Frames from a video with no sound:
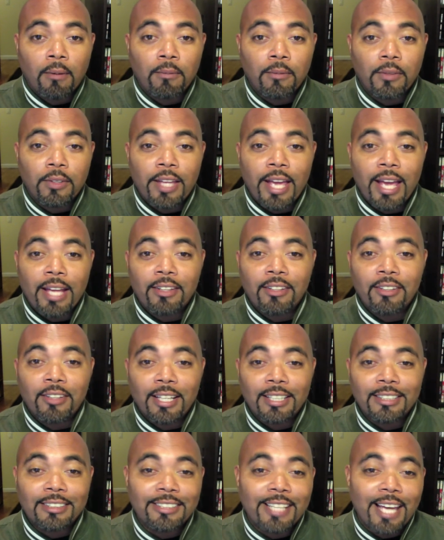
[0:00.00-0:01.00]
They had a
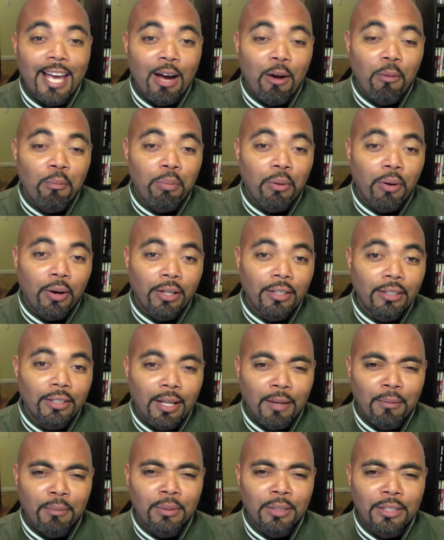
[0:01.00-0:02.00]
nice down punt,
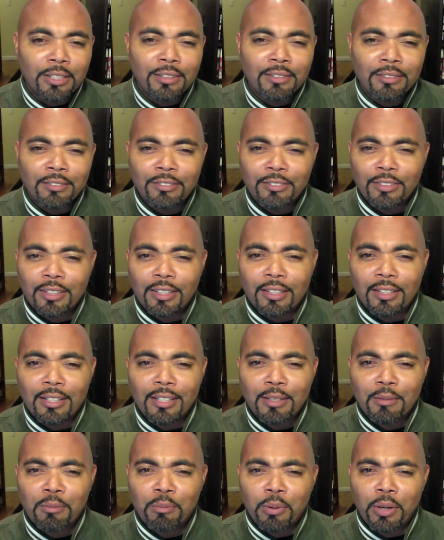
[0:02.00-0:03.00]
I believe. I
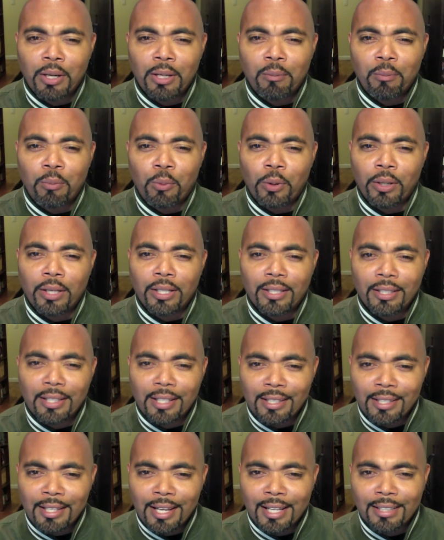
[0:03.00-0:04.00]
think Brandon Boykin
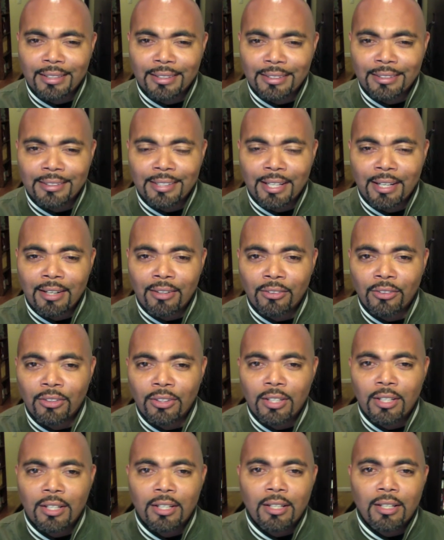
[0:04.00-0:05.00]
had knocked it down.
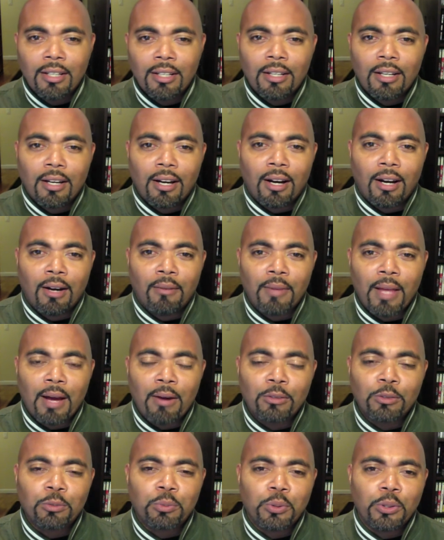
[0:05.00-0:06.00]
That
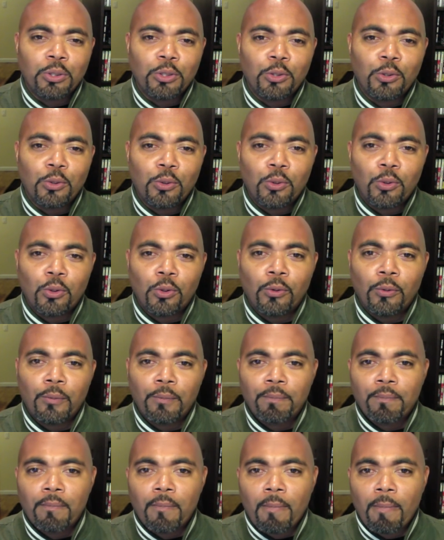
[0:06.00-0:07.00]
was pretty cool.
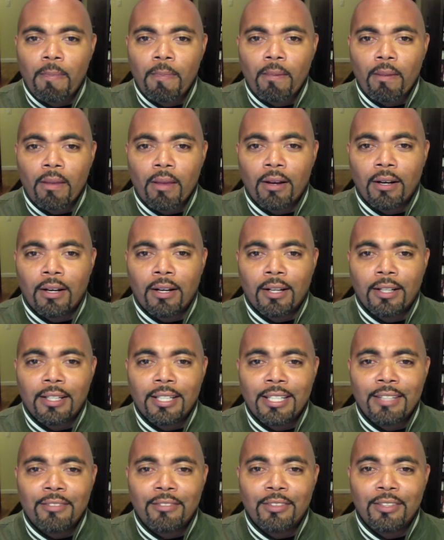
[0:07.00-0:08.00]

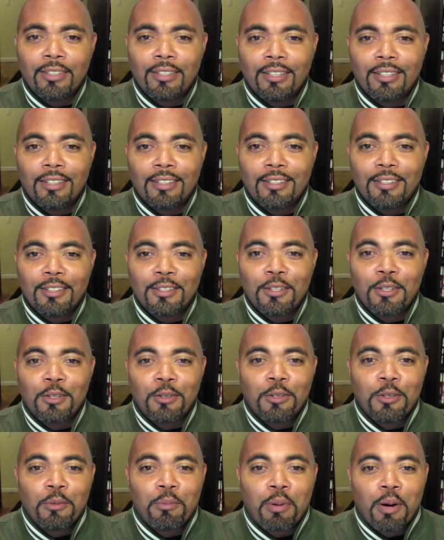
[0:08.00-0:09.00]
Even
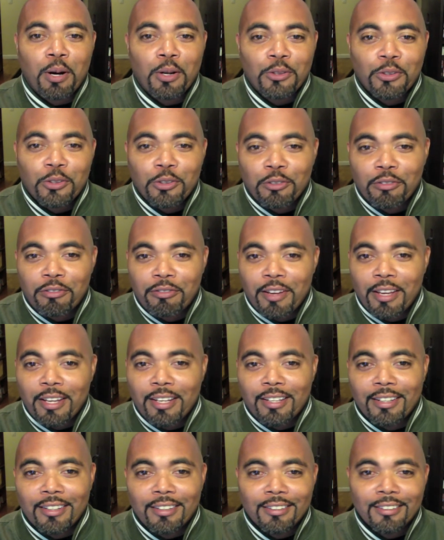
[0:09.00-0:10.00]
the punter
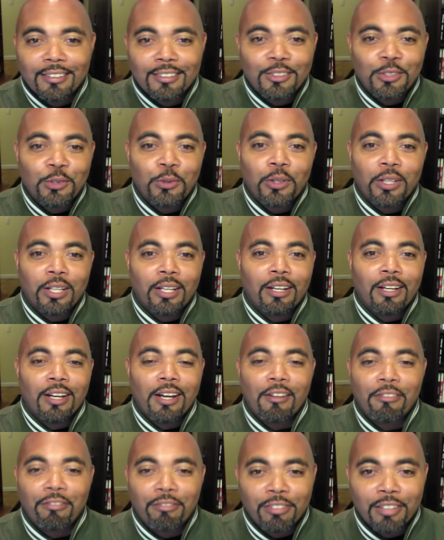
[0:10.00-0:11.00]
faking, doing
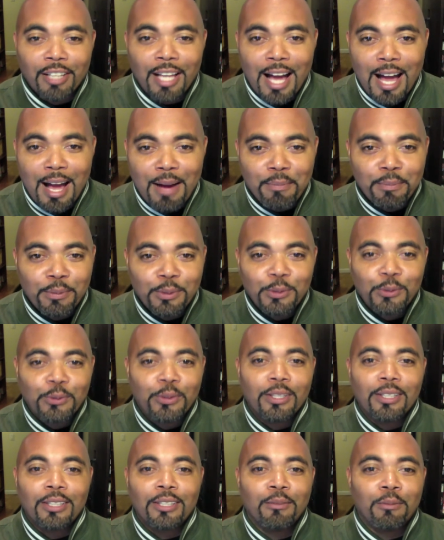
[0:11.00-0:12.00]
a flop,
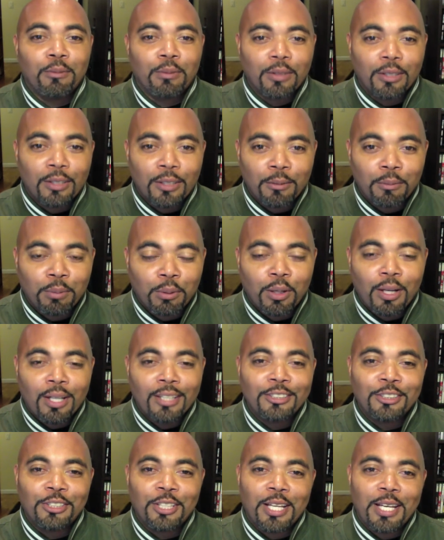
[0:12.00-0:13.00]
doing a
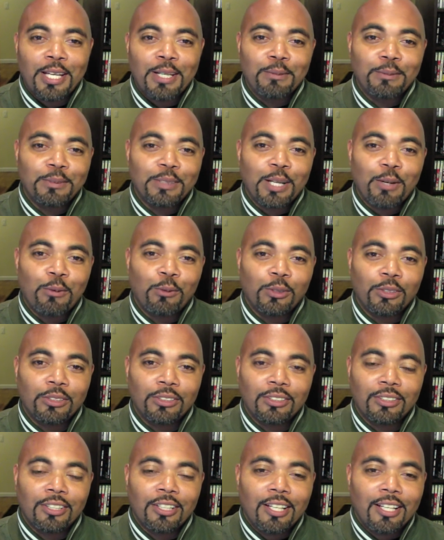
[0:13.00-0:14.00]
LeBron James. That
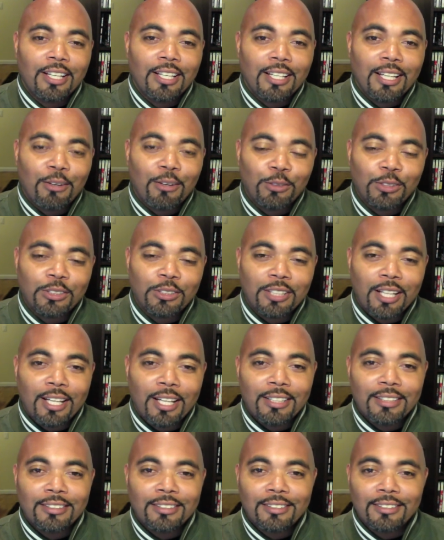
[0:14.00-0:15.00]
was
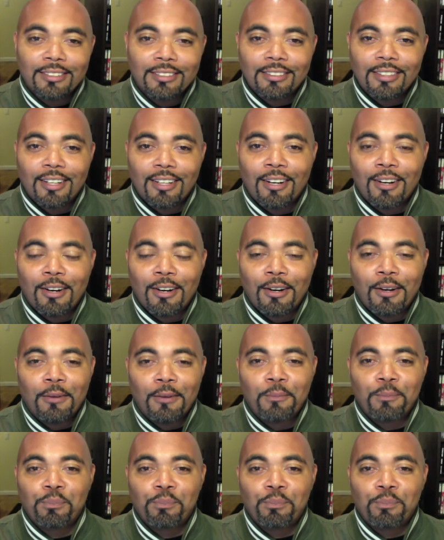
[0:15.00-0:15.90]
nice. But